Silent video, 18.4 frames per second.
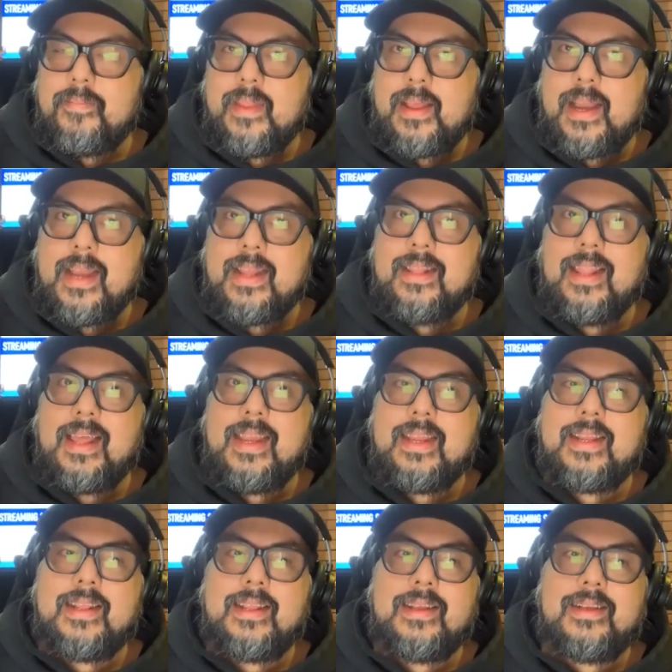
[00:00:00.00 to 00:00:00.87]
I
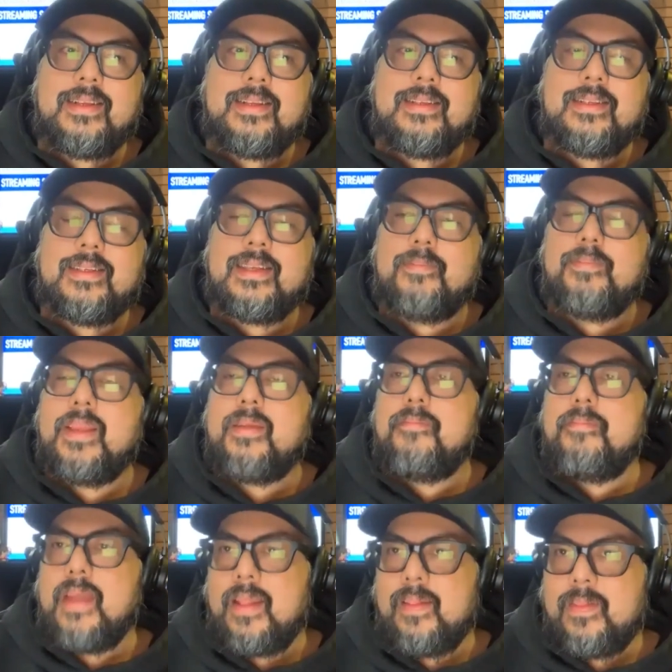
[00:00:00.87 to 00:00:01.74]
like
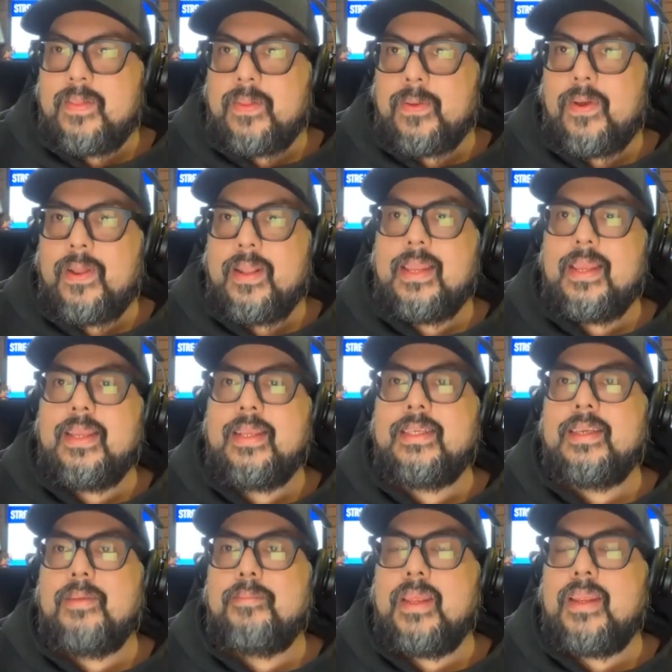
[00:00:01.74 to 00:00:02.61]
something
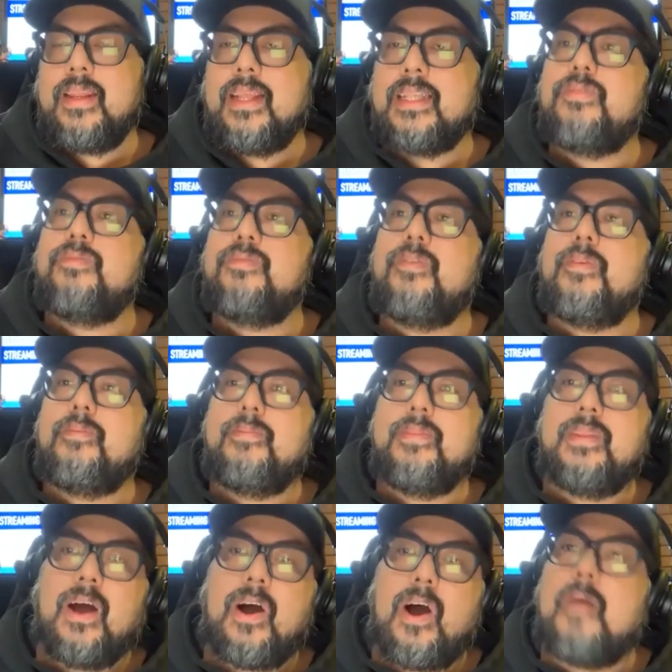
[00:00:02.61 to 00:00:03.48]
mentholy, something that's
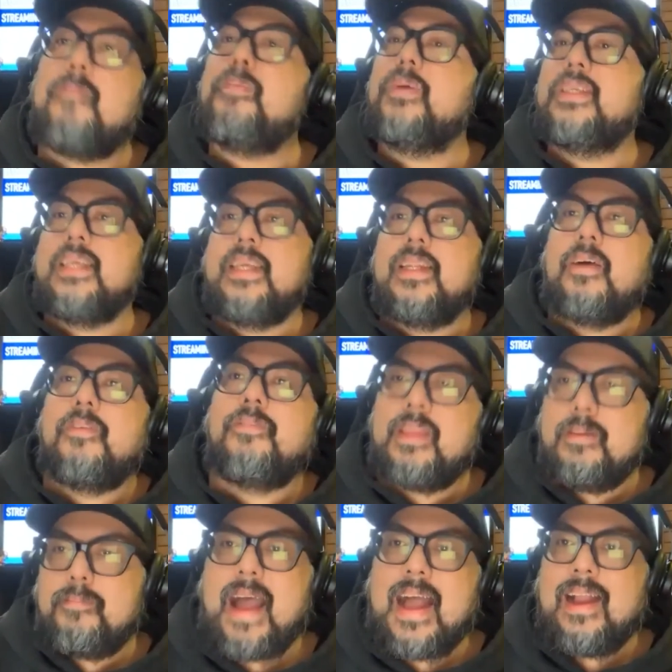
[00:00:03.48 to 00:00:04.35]
the opposite of
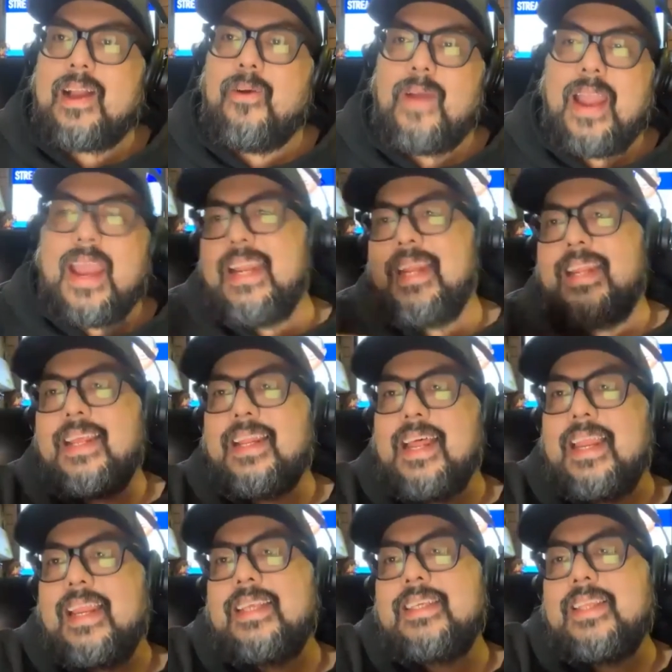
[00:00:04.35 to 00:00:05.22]
tobacco. Anything
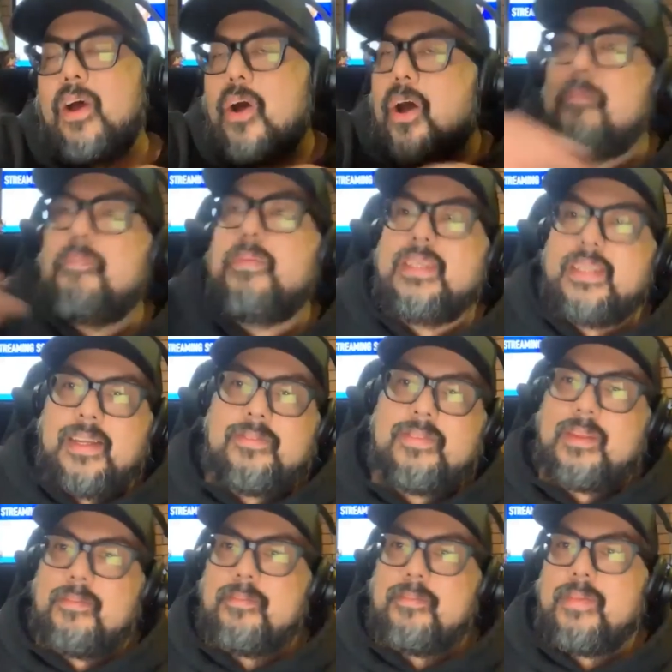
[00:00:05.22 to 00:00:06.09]
that is the opposite
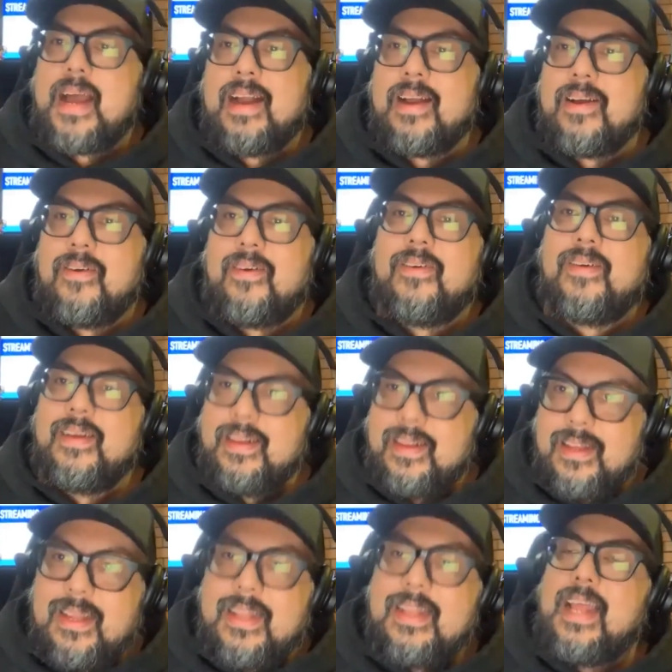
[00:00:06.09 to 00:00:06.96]
of tobacco,
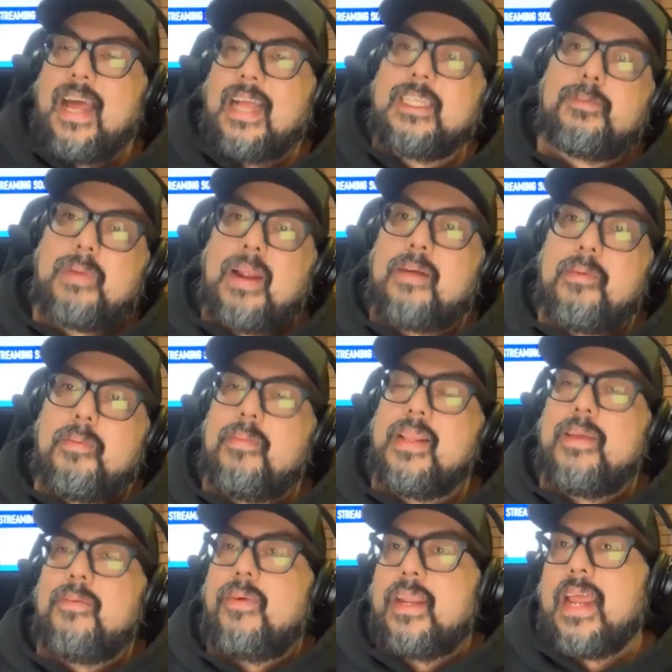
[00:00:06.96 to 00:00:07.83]
that's
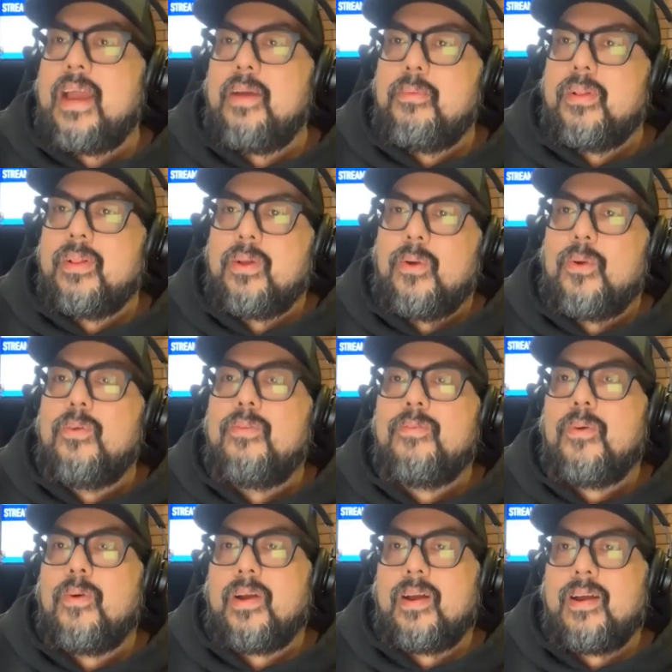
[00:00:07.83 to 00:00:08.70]
probably what I will go
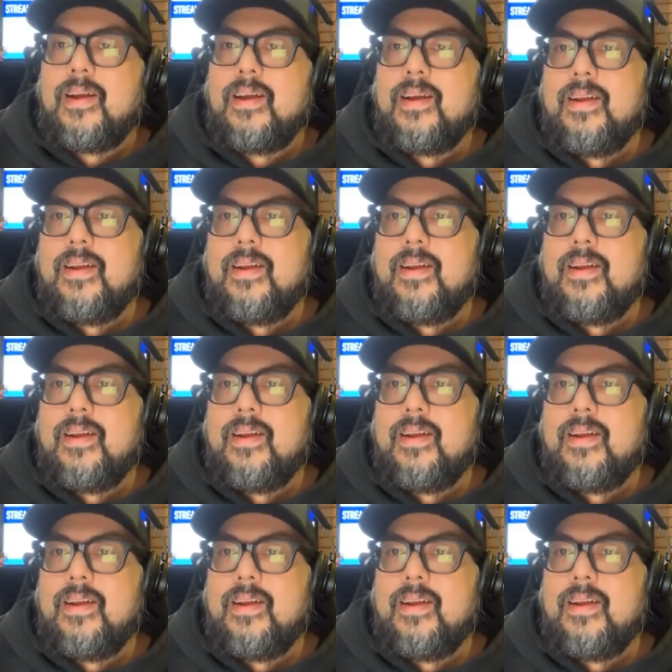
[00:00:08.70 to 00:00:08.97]
for.